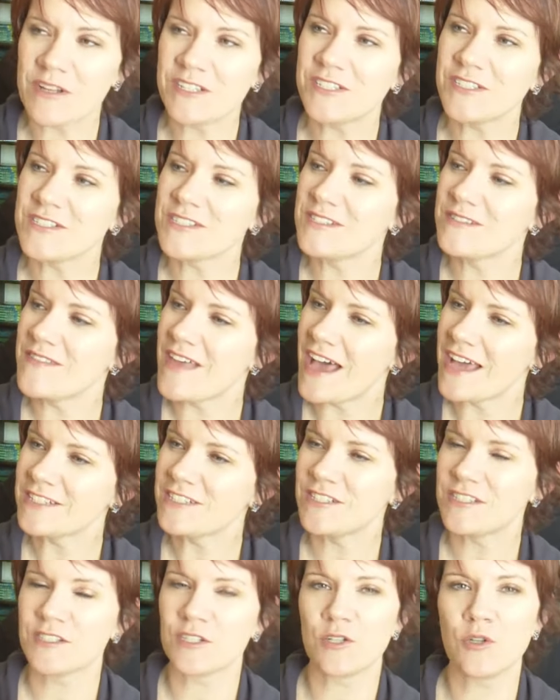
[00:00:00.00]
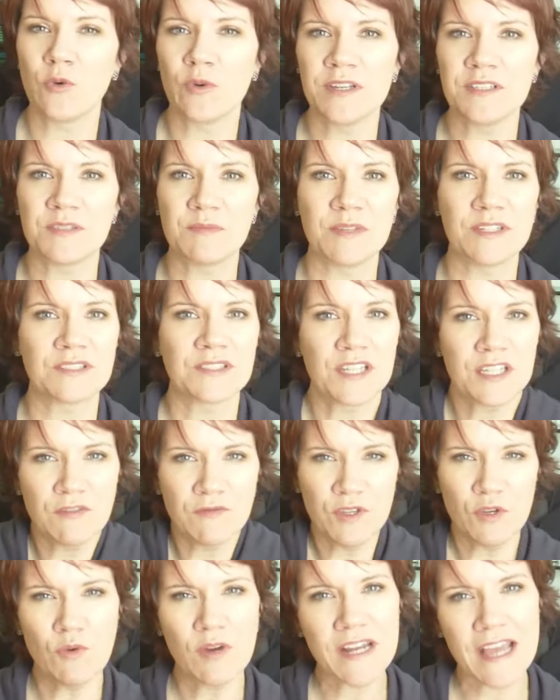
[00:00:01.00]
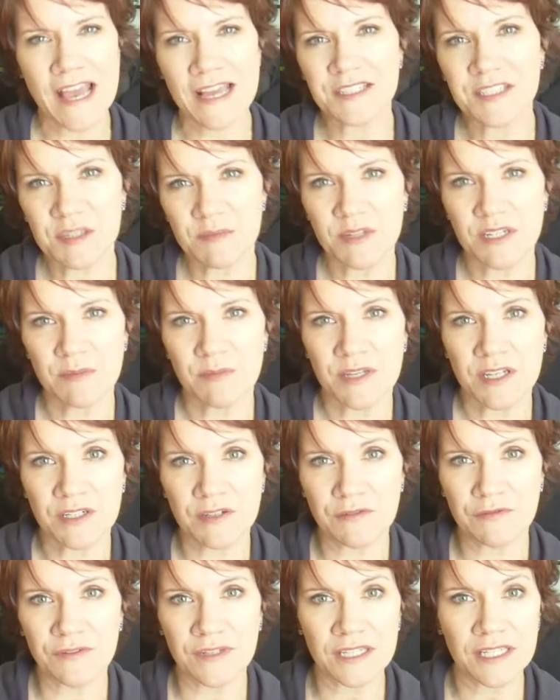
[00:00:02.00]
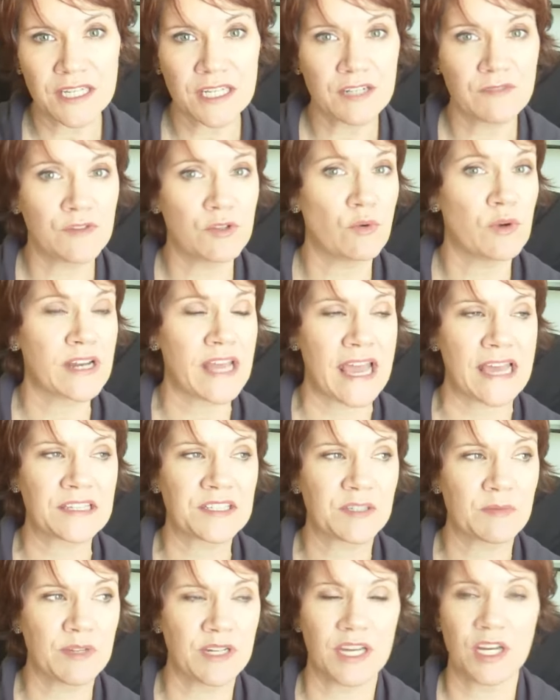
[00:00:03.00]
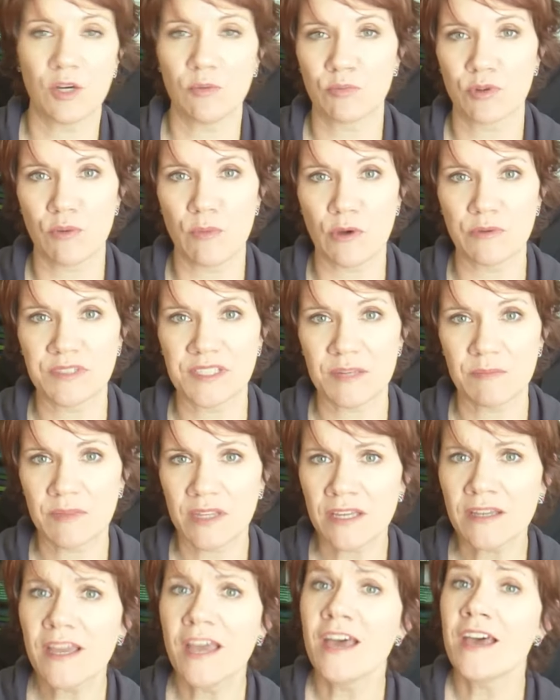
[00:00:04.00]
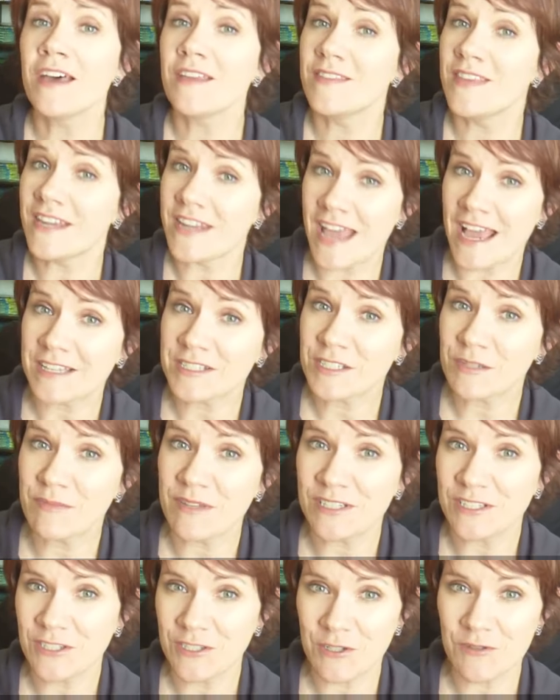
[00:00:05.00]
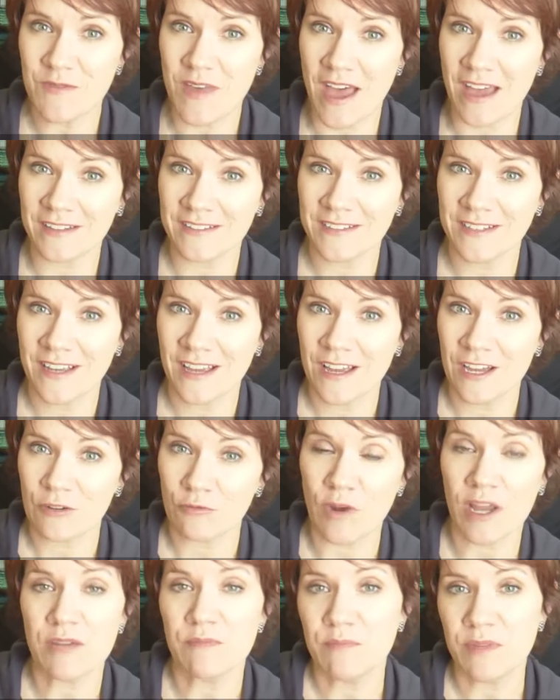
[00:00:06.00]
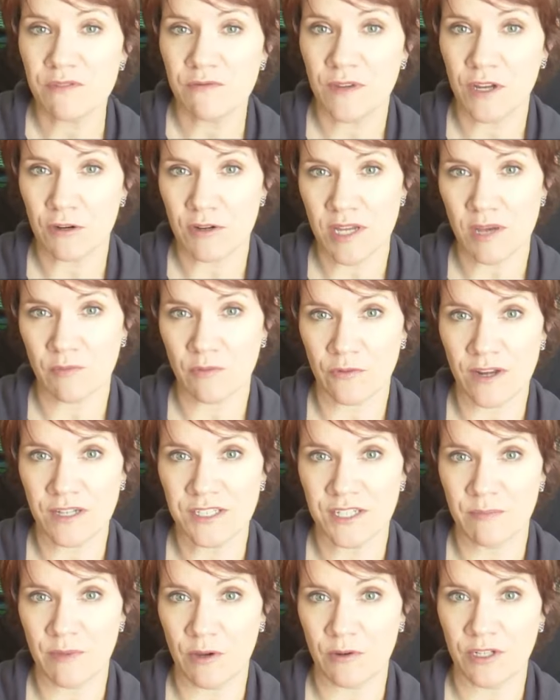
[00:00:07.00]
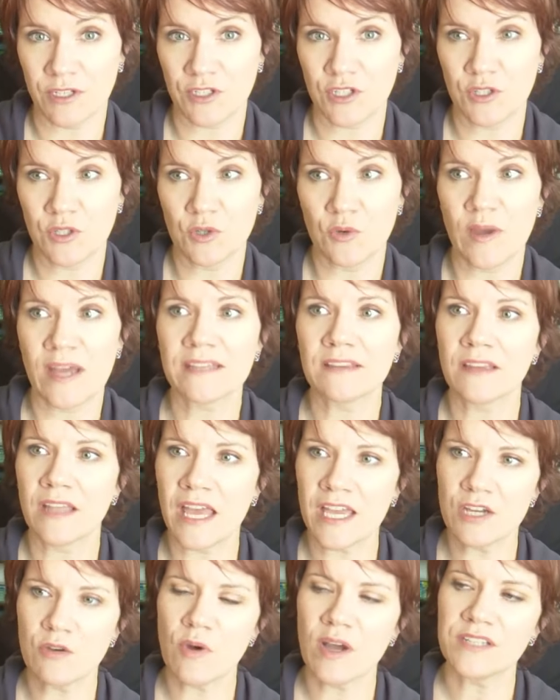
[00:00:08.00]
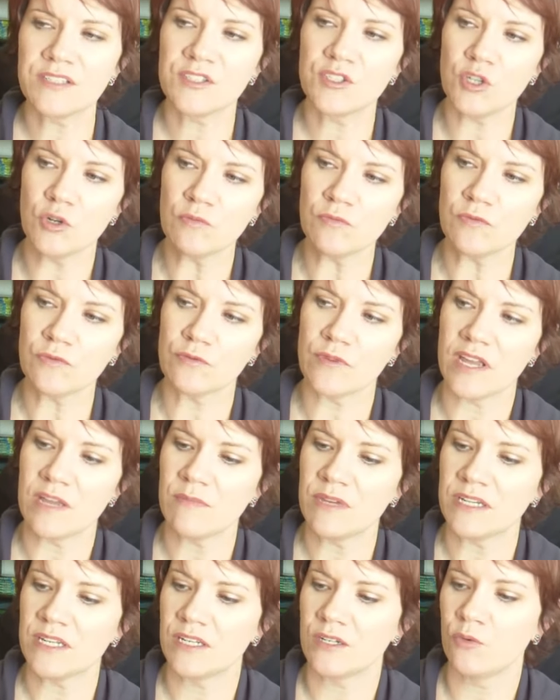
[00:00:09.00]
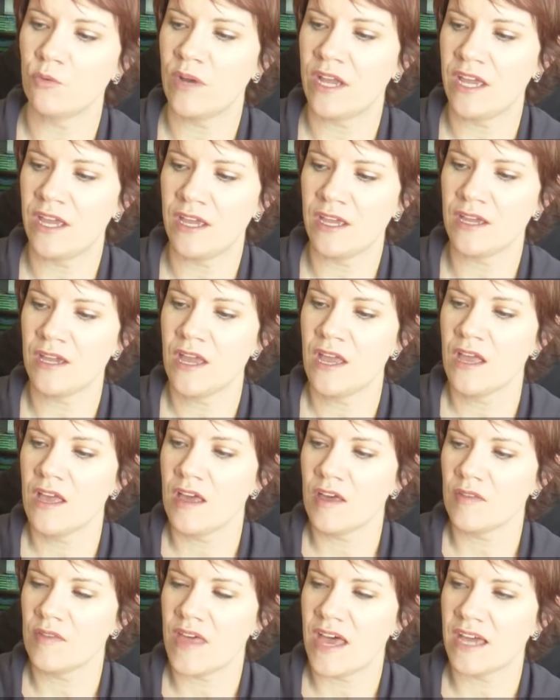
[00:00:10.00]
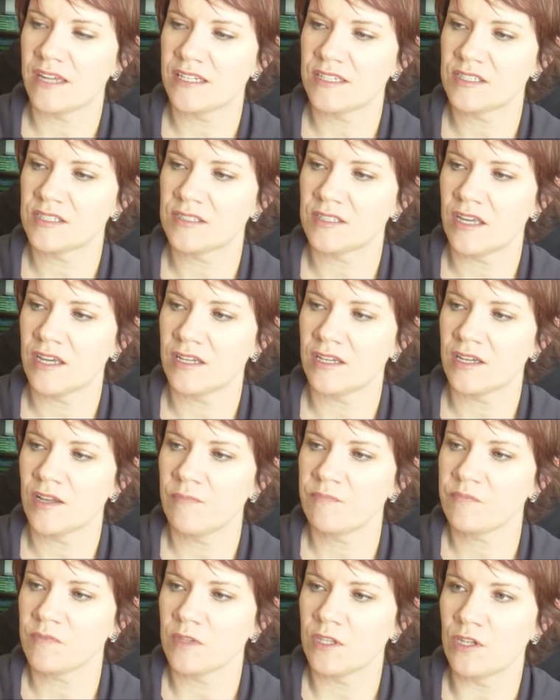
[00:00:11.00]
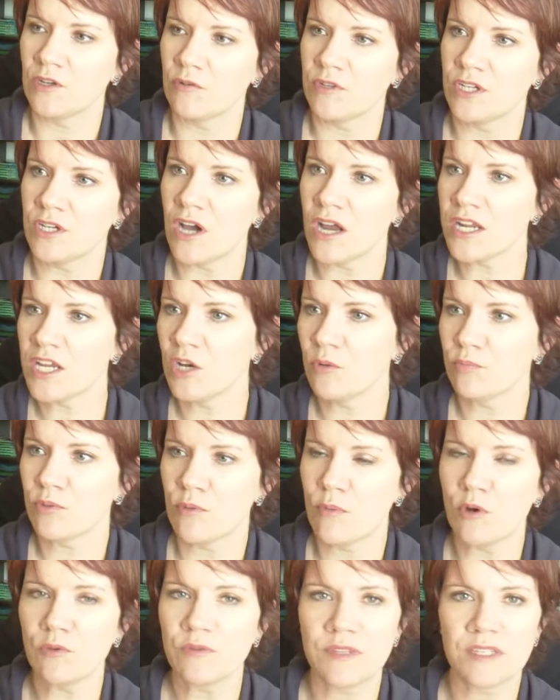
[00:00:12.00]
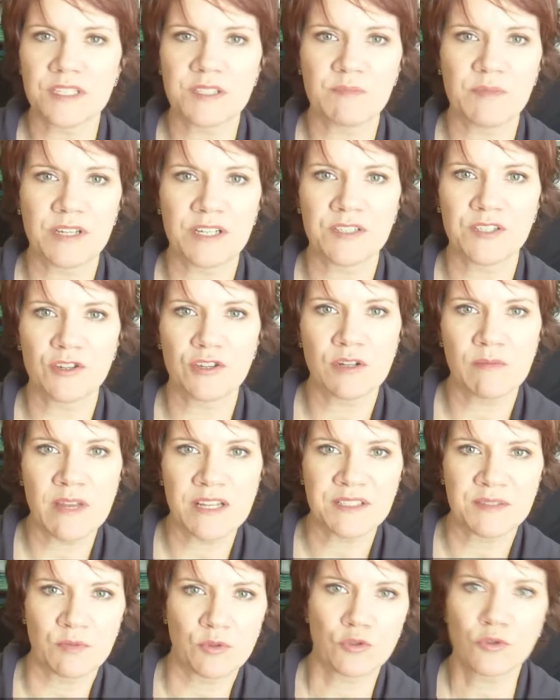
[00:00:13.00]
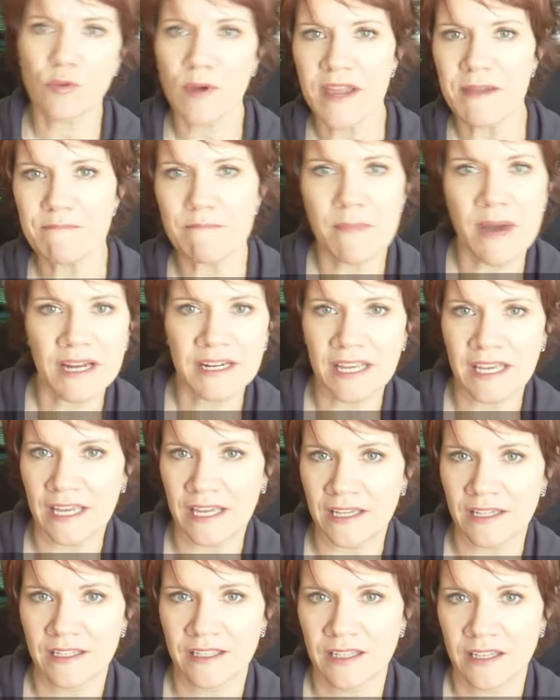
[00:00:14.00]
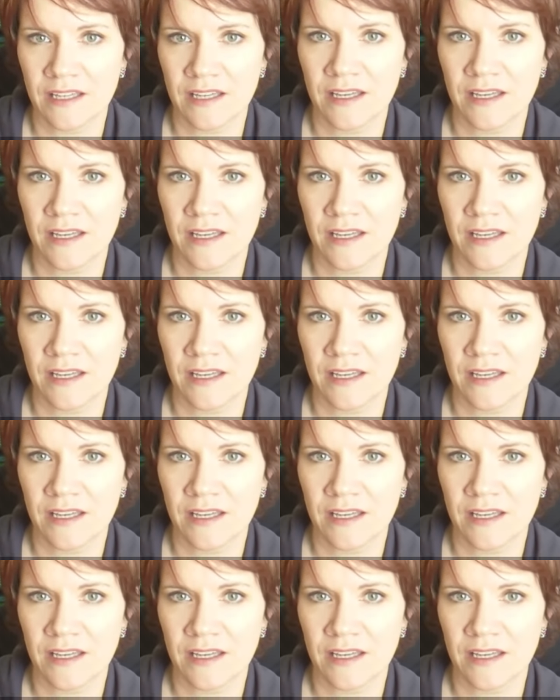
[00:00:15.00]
So it just that just annoys me. It's like if you want to ask me to be an affiliate, if you want to ask me to help promote something, then ask me to do that. Right? Be very upfront about it too. And likewise, don't frame it in a way that is like, you know, you got to help promote this because you're going to make some great money.